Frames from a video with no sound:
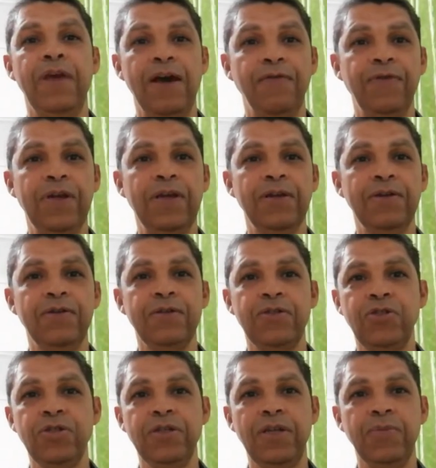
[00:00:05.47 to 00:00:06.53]
the African
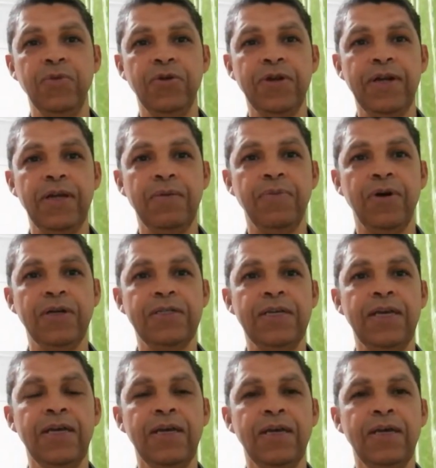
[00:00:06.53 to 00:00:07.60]
Christian Democratic
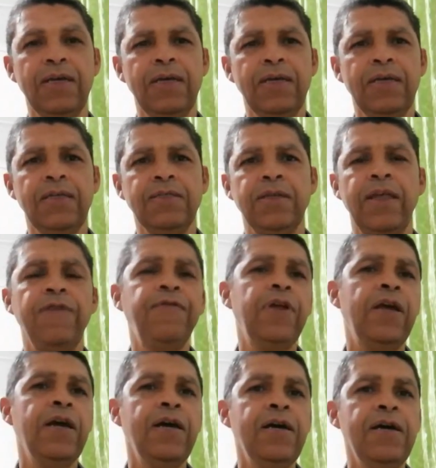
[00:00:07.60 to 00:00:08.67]
Party. South
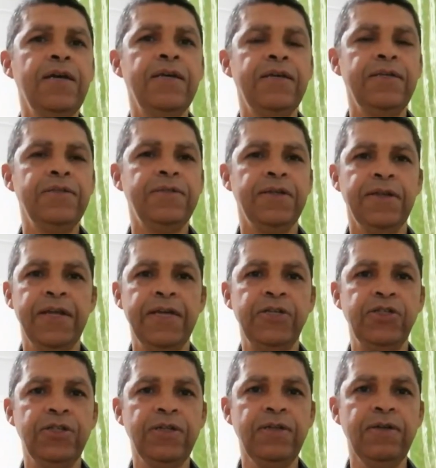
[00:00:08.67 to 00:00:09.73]
Africa is a
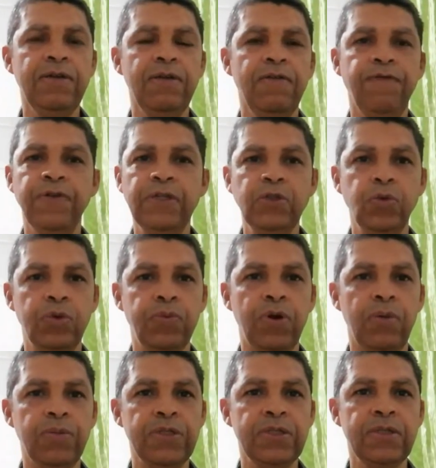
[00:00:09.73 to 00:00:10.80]
nation filled with
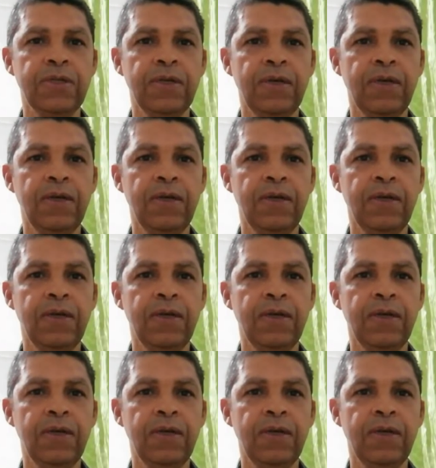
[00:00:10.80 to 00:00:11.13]
promise.